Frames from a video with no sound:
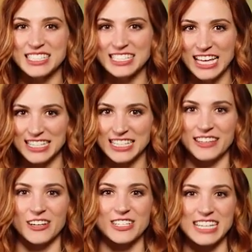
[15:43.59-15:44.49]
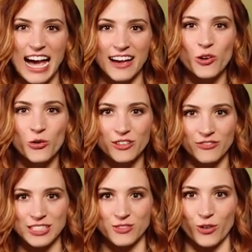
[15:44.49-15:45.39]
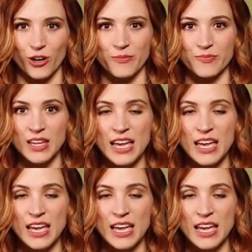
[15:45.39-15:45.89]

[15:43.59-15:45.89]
success in their attack or defense roll.